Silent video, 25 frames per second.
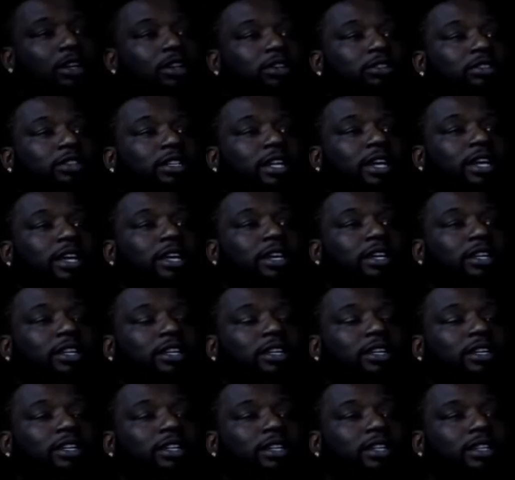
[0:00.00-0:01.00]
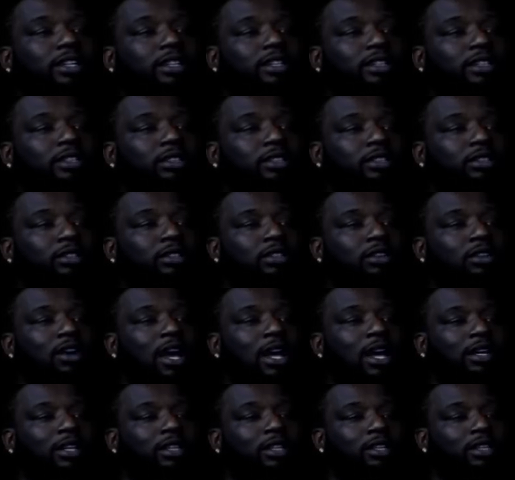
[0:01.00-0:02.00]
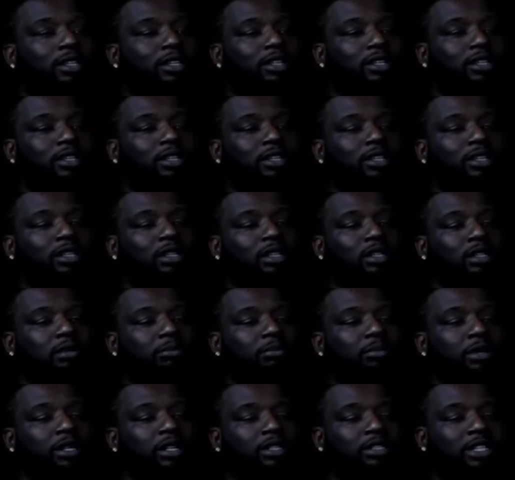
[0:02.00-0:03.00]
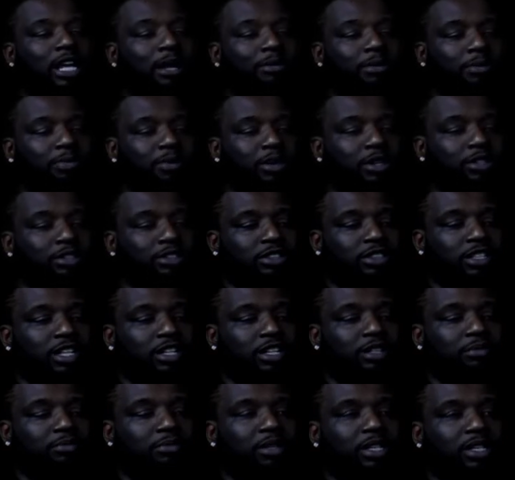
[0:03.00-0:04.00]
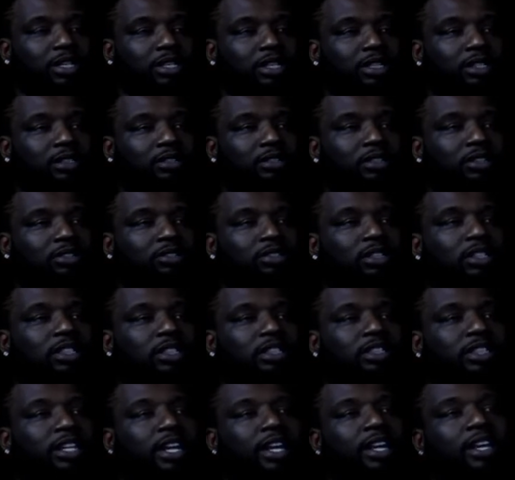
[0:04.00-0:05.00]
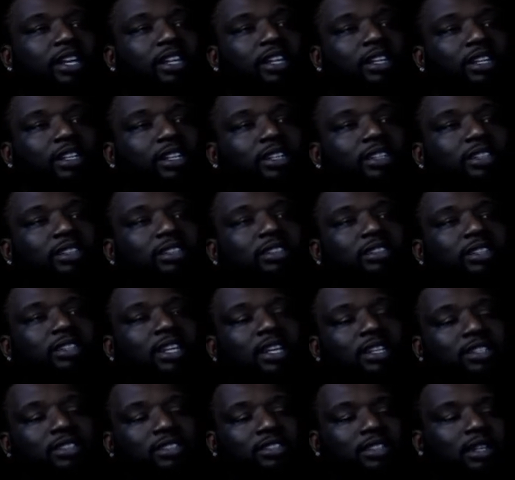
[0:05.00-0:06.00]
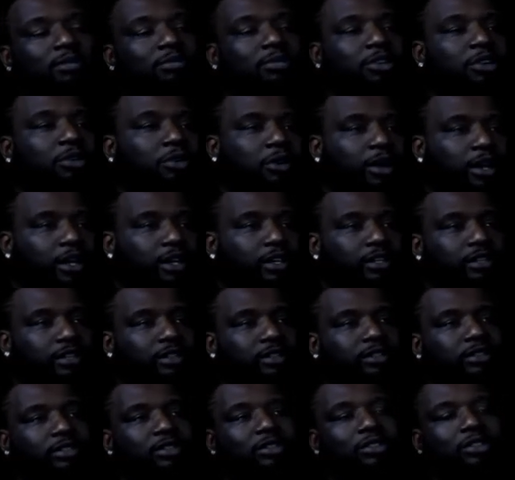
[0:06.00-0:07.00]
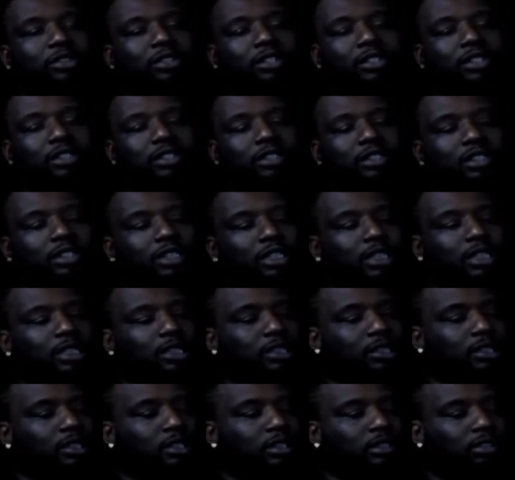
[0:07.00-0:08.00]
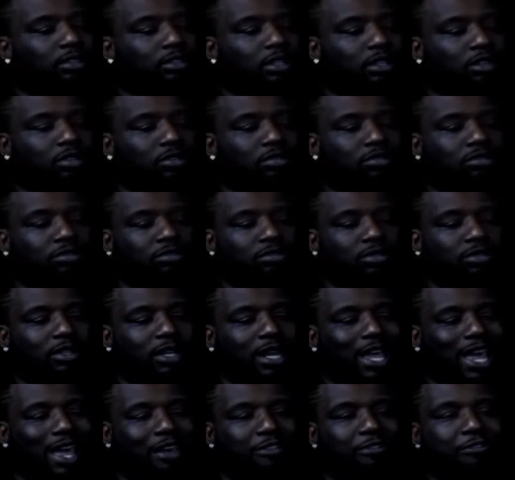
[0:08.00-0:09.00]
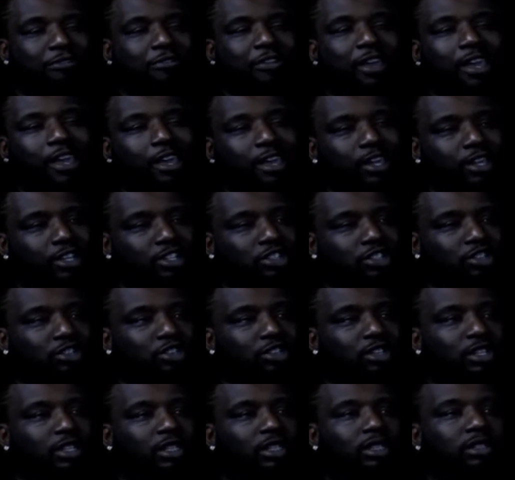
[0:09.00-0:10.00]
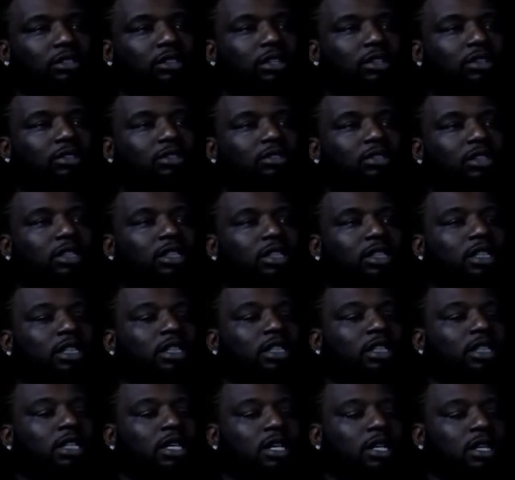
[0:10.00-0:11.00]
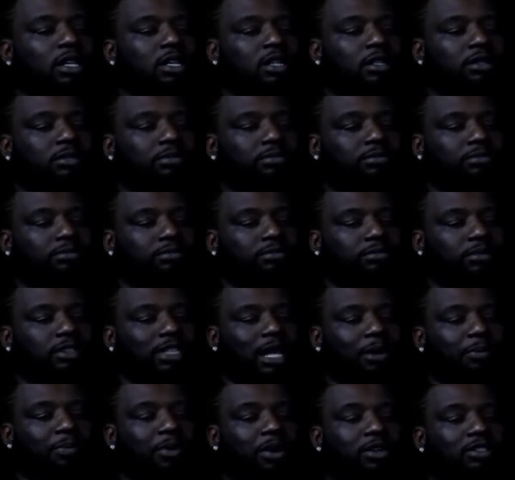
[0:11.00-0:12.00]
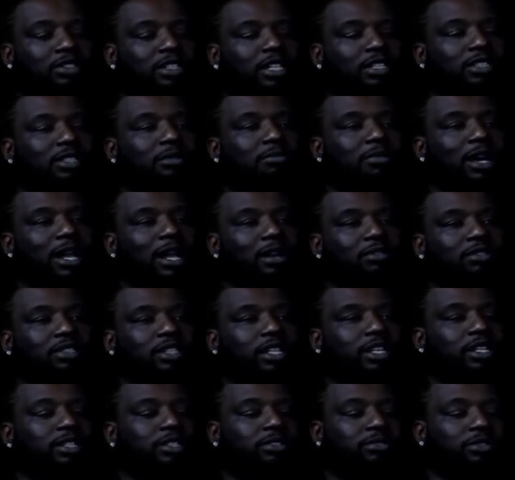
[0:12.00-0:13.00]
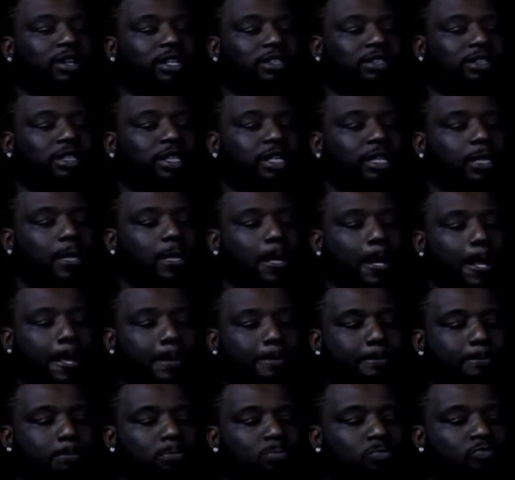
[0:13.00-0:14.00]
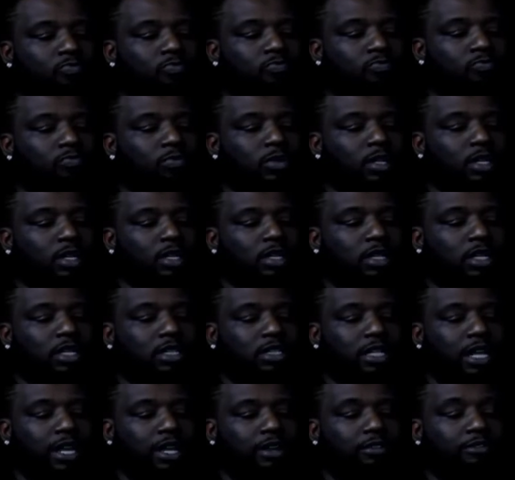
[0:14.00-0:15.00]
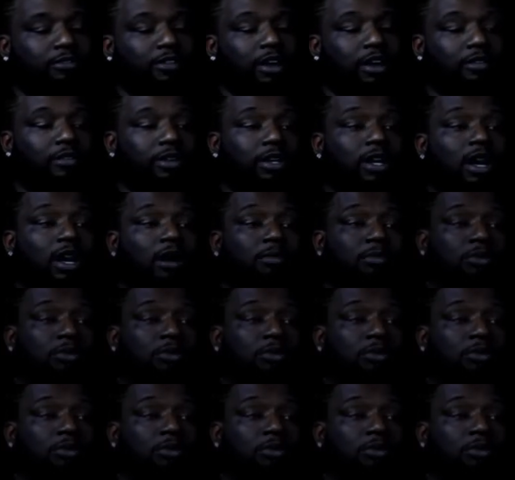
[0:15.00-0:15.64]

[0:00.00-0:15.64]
That, you know, I can be the type of person that'll be, you know, looked at as something great, or, you know, have fans, or, you know, type person that somebody was interested in, because I had a very humble